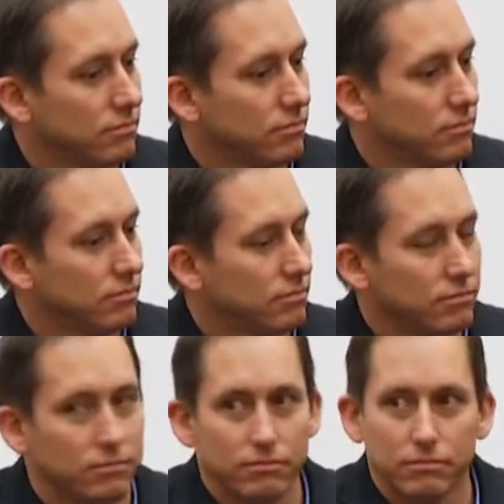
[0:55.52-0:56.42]

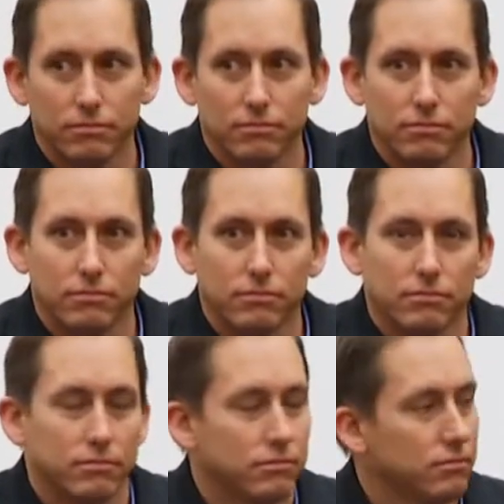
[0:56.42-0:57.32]

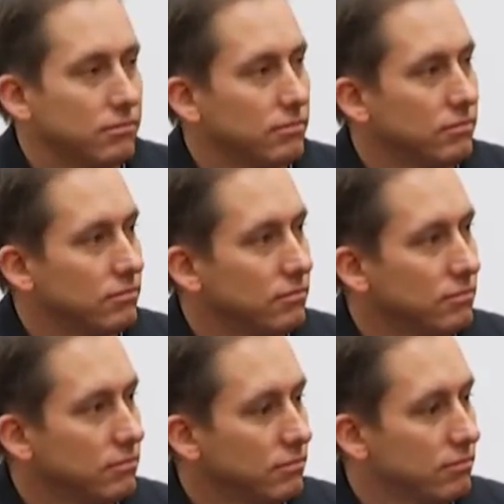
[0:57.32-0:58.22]

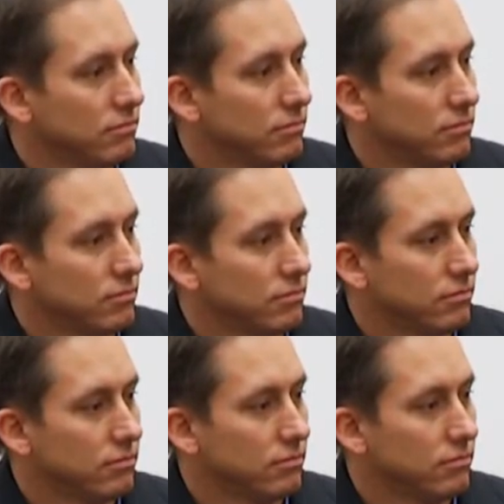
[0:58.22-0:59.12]

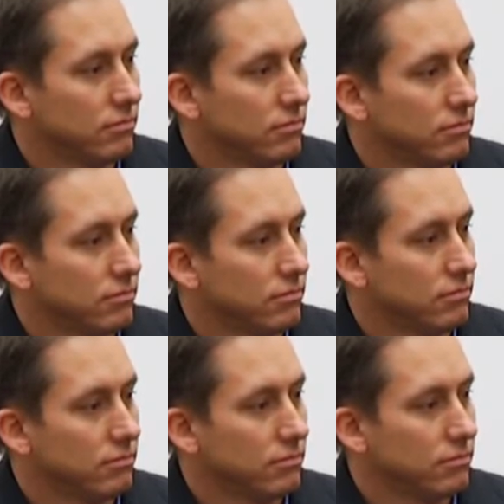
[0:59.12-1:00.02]

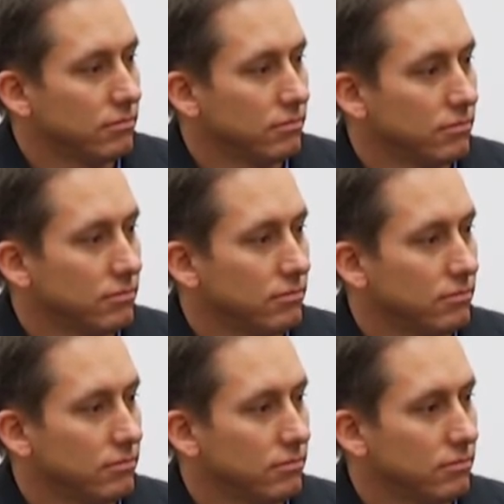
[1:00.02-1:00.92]

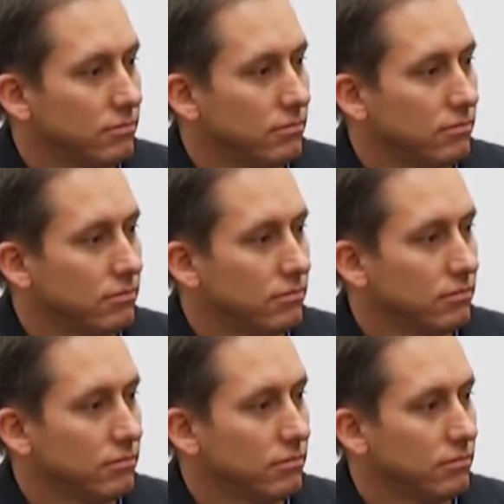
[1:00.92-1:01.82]

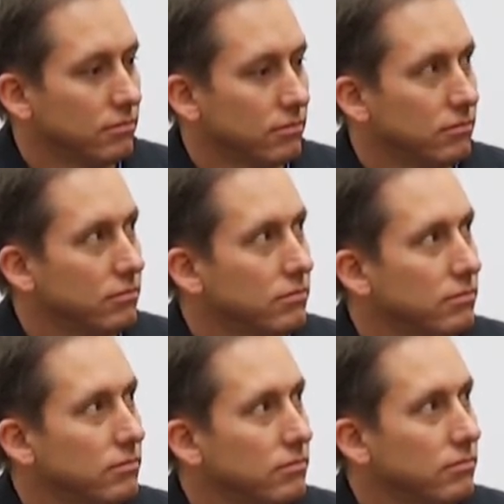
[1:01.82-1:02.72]

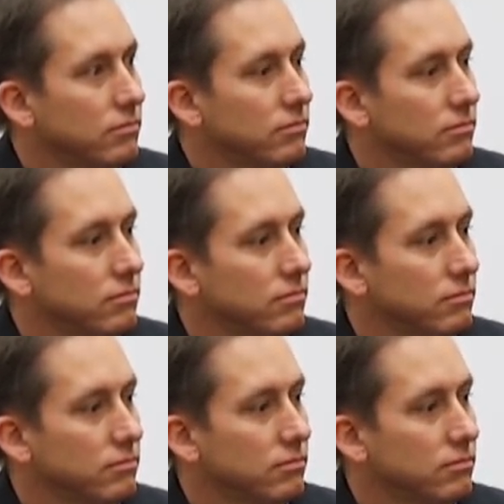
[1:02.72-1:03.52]
This person isn't speaking.